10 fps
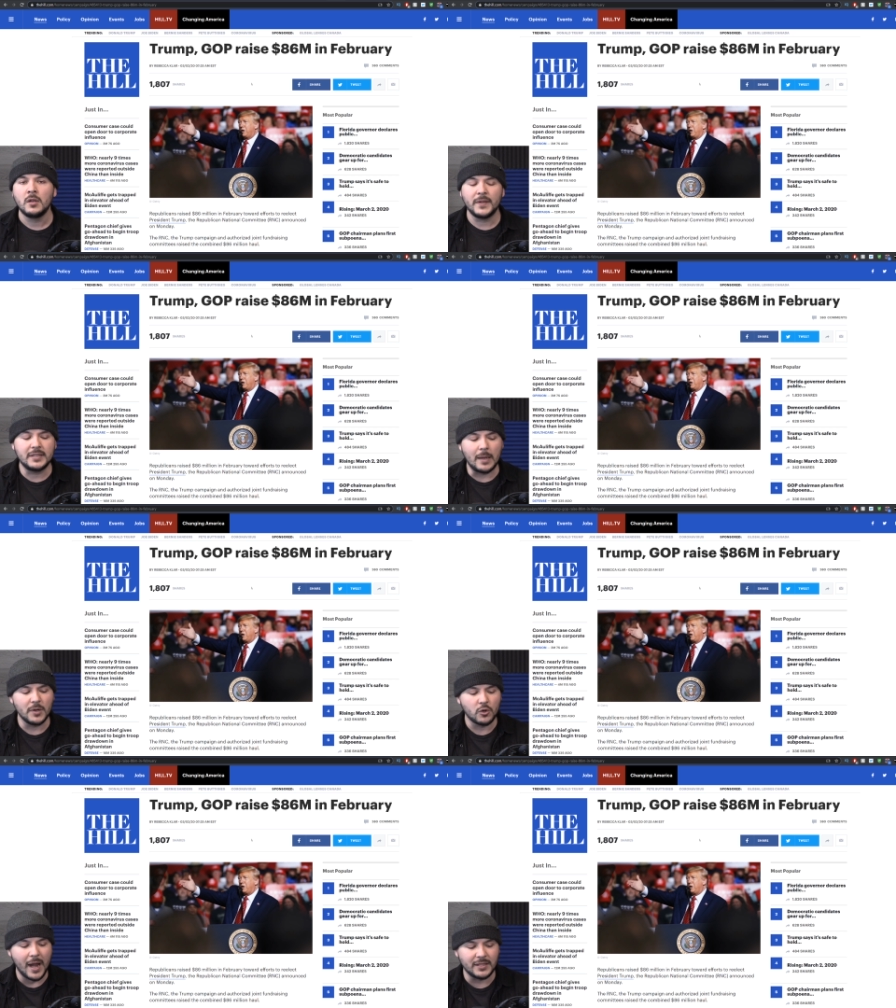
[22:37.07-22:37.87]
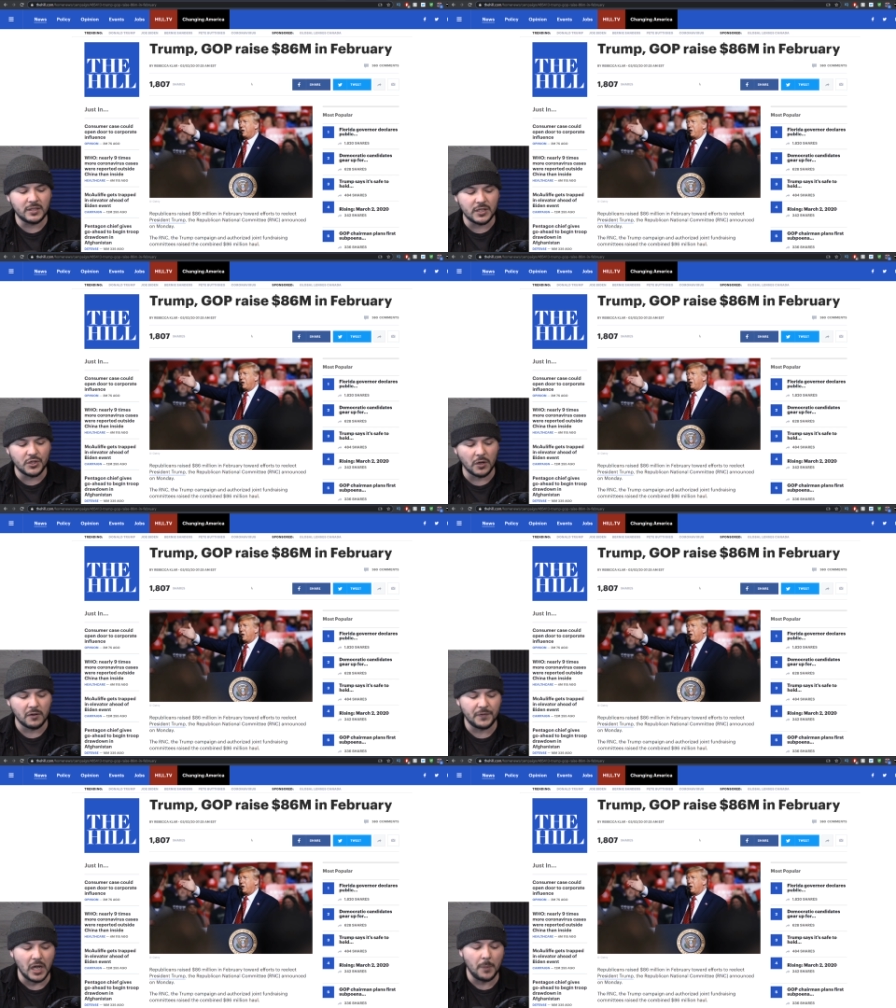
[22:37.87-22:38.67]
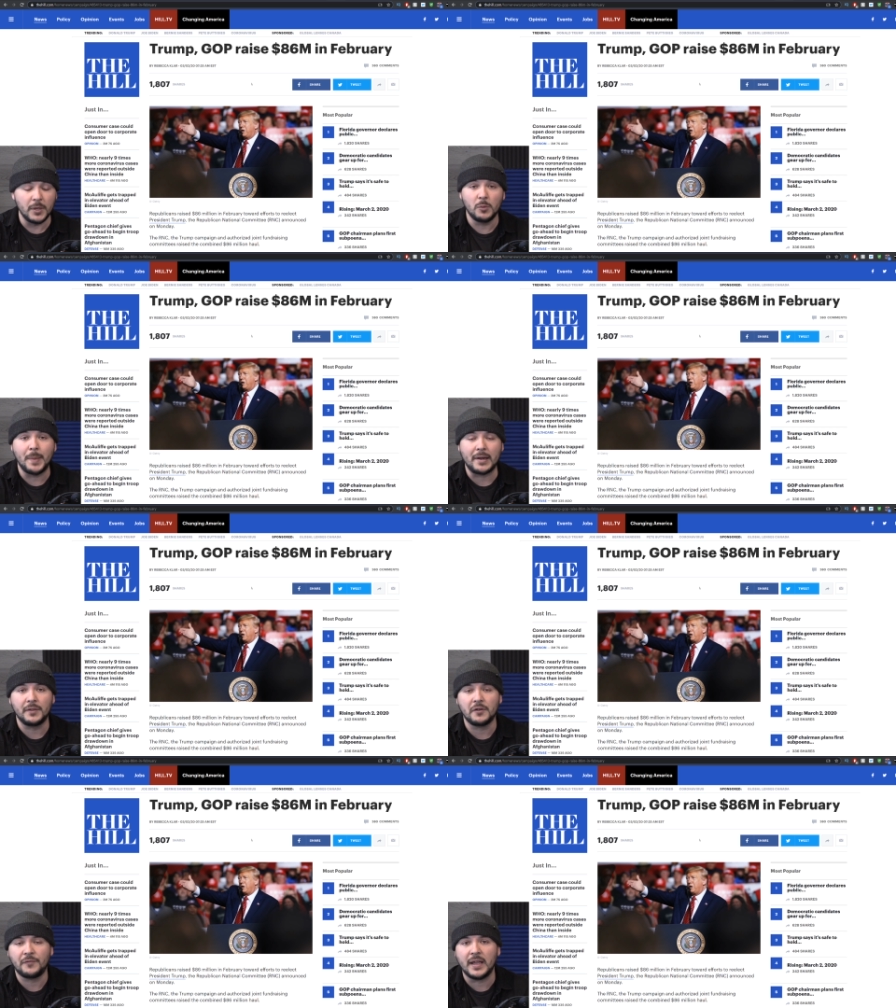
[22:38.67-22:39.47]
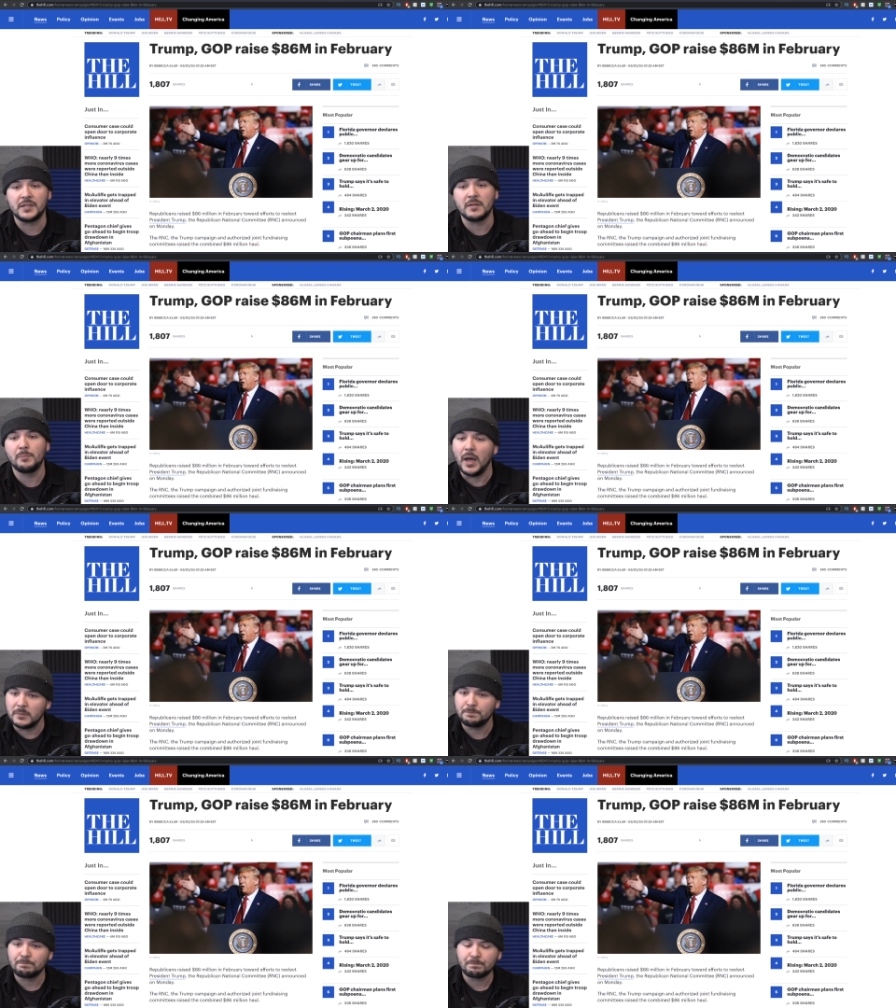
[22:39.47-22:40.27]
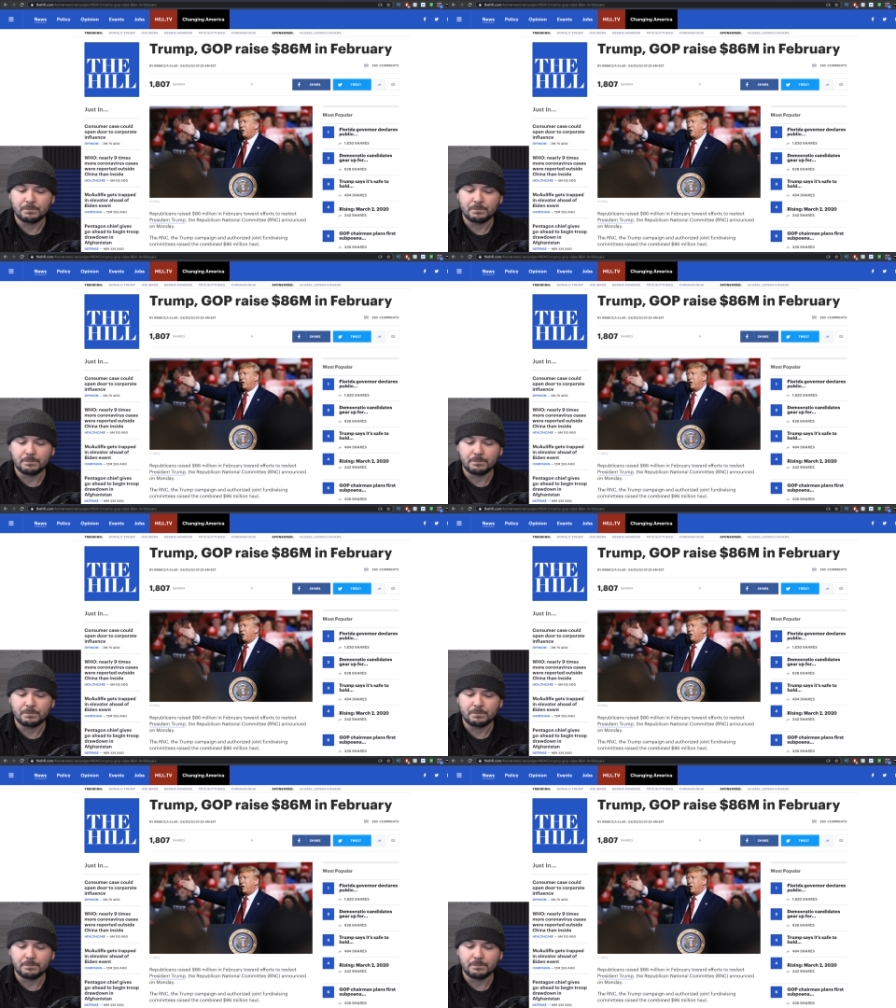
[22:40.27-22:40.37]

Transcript: The Democrats deserve the uphill battle they're facing. But